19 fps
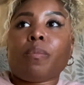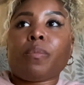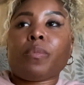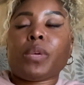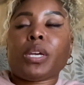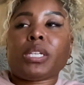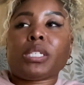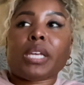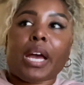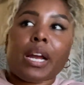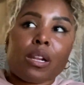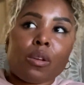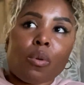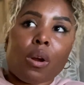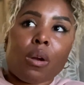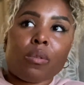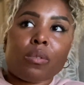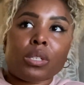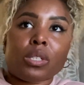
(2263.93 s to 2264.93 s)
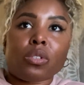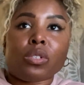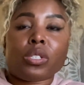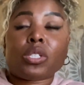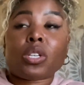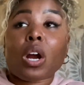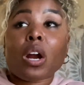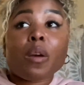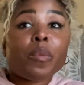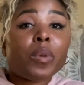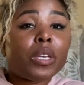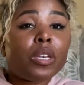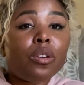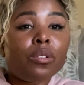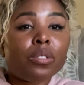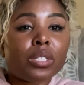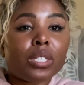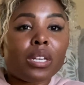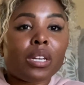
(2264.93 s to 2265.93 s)
exactly what I want to do. It started with
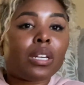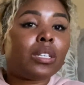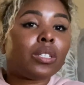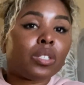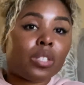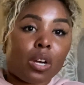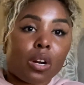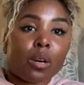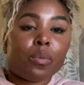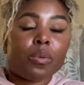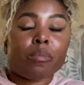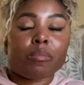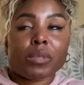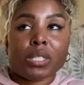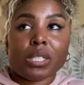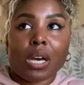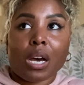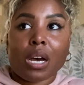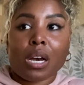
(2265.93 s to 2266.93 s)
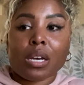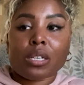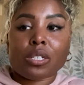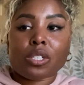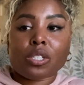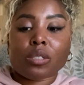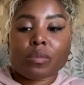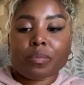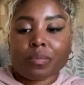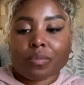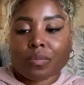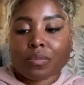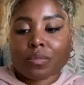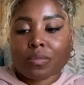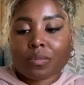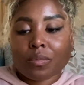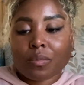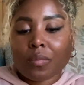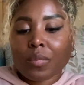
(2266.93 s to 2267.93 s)
Houston and it started with massage.
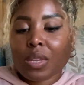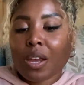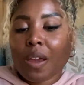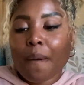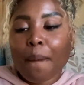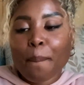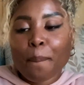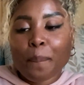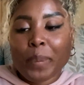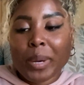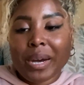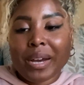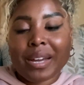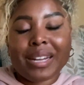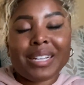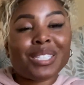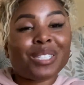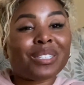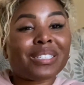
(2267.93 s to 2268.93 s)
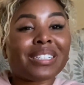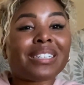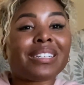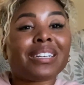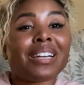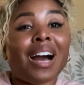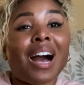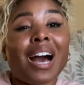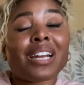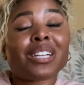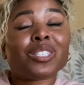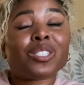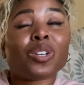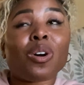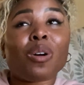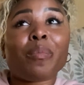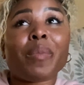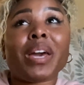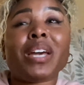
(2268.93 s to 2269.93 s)
But it's God is
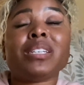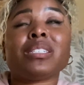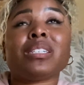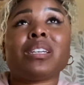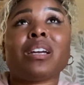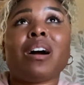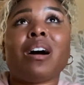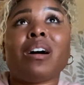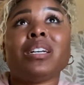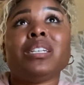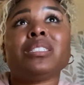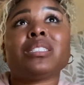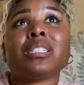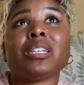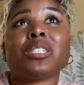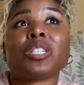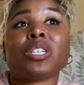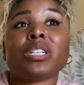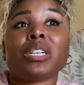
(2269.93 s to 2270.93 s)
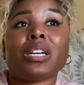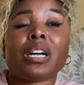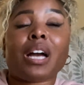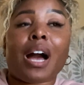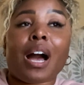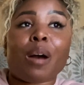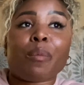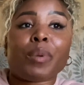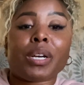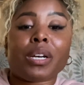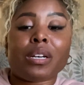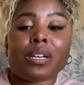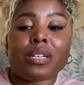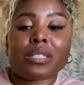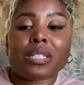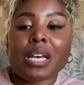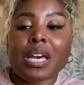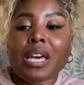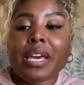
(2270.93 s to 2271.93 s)
so amazing, y'all. He's such a good God
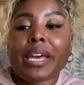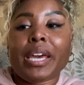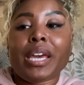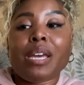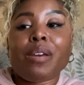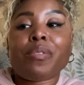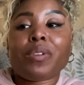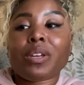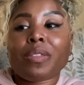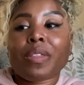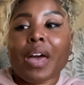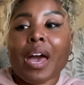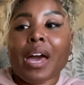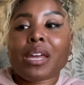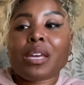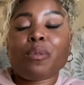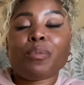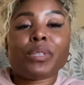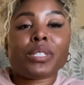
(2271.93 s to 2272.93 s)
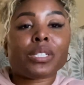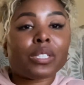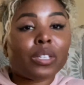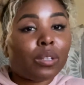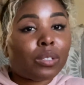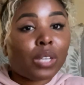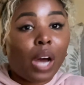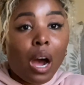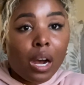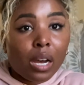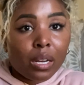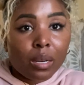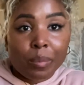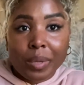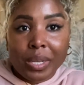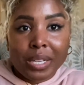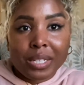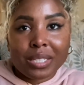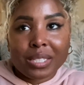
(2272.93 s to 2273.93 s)
because even in that, he was still talking to
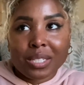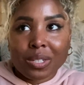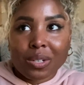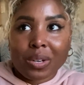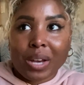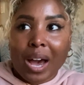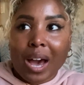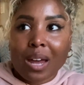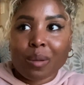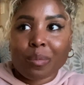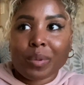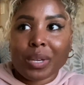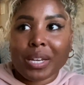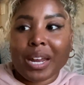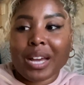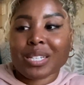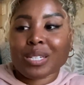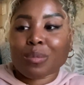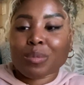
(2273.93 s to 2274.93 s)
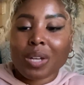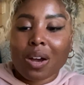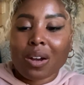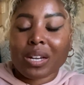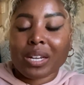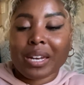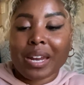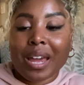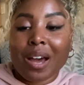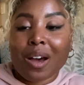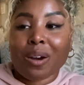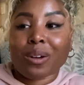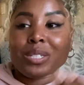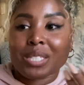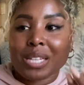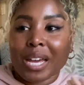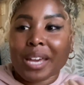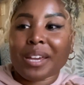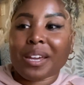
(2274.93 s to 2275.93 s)
me and still guiding me. And as I'm talking now,
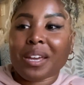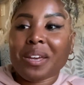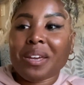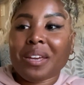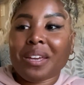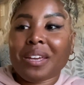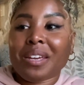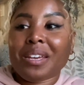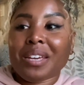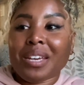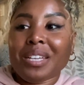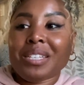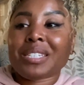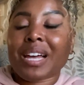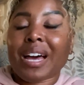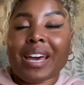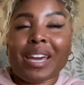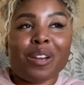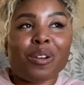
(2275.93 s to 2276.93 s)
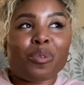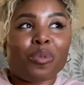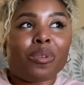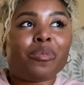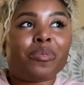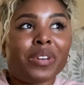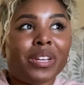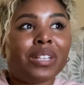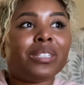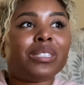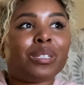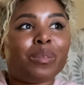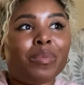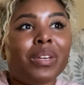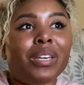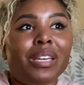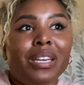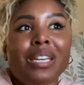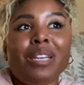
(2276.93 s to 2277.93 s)
it's like he's like revealing to
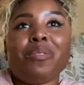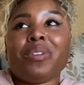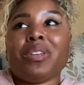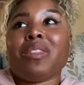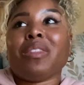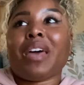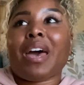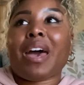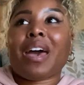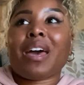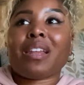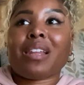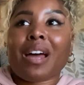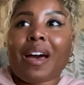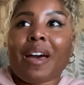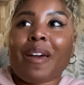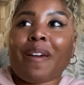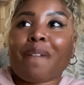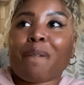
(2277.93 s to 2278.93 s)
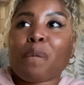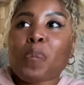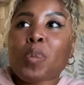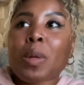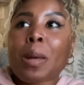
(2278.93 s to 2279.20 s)
me even that like